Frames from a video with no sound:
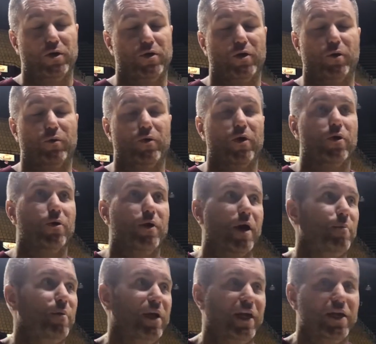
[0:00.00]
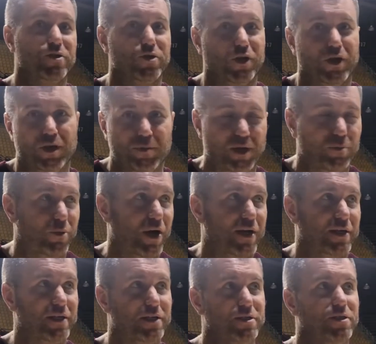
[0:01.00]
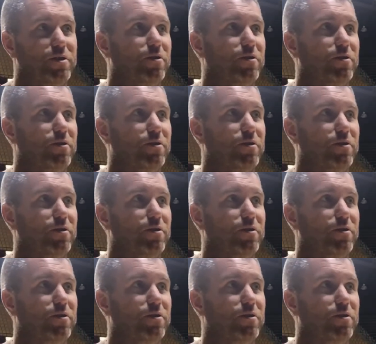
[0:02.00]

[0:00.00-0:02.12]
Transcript: you don't know how many kids are going to be in practice.